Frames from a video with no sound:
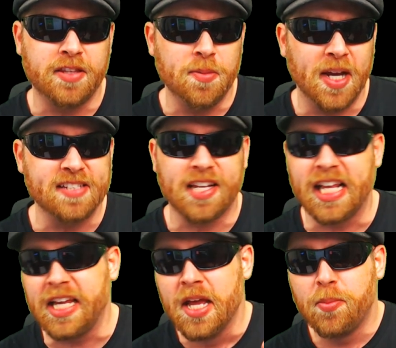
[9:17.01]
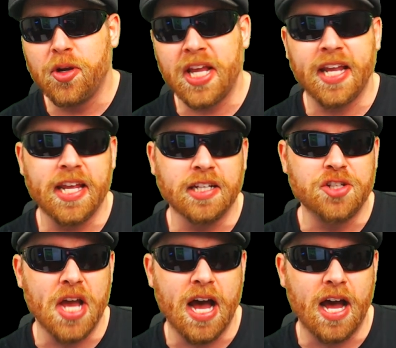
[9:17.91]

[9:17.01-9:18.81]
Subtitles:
you're basically putting it in a jar